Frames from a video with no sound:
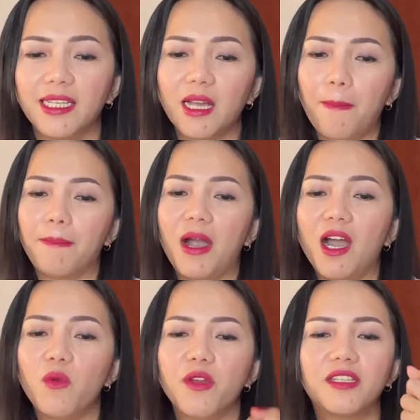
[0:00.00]
like a
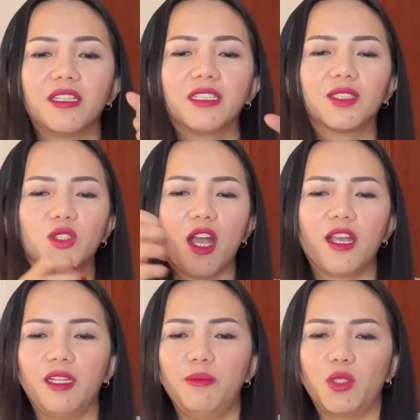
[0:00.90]
power na
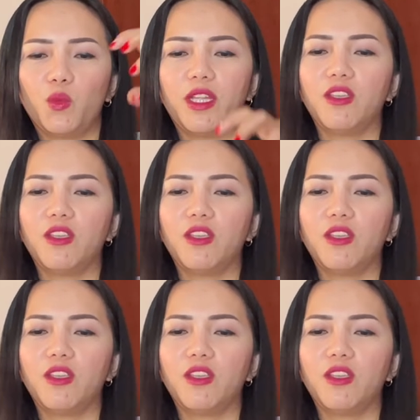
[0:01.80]
nag-struggle between